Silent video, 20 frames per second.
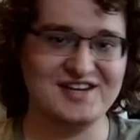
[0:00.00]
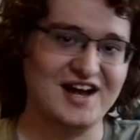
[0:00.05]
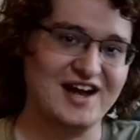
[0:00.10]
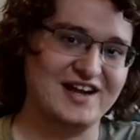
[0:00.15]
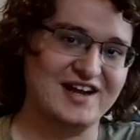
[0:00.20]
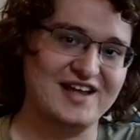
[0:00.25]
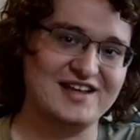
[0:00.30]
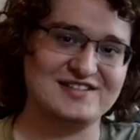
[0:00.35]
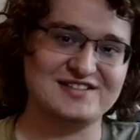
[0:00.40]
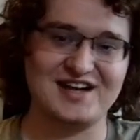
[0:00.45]
I
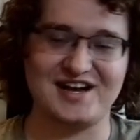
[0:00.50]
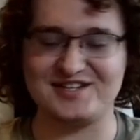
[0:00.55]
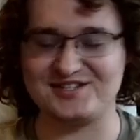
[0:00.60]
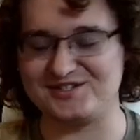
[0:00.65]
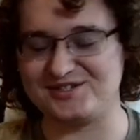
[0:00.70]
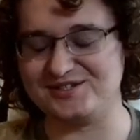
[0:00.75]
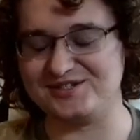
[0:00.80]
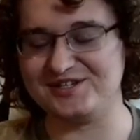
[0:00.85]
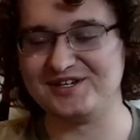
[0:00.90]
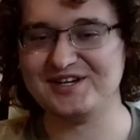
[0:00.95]
guess I
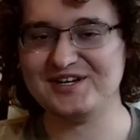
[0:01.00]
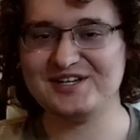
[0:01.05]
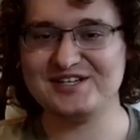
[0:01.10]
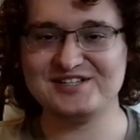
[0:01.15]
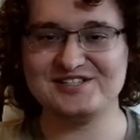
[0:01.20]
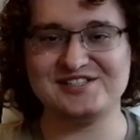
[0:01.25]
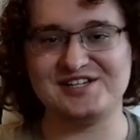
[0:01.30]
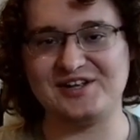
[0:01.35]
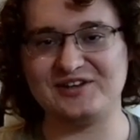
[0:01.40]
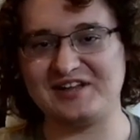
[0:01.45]
should
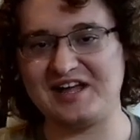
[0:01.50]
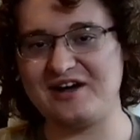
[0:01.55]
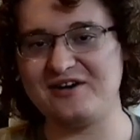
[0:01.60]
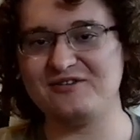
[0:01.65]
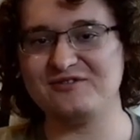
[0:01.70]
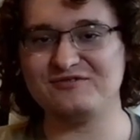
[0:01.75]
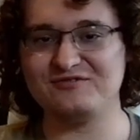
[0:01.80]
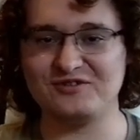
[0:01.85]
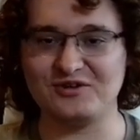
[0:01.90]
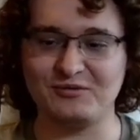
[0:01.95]
chill
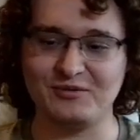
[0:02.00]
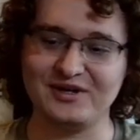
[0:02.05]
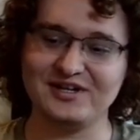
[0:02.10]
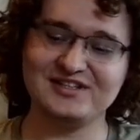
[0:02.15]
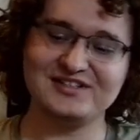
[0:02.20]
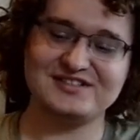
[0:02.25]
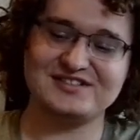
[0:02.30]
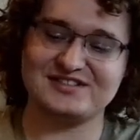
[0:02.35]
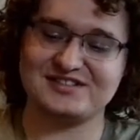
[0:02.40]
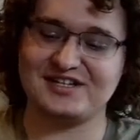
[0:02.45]
out for
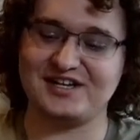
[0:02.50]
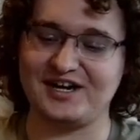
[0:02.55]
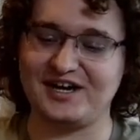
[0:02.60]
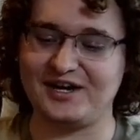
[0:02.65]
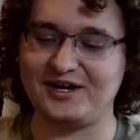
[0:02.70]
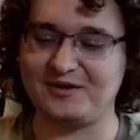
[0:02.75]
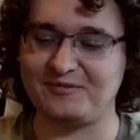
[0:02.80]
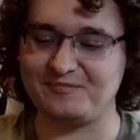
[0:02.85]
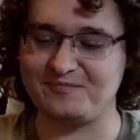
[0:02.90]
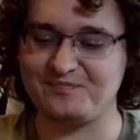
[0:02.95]
once.
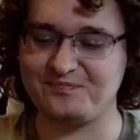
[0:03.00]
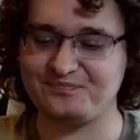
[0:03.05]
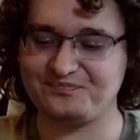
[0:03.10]
Um,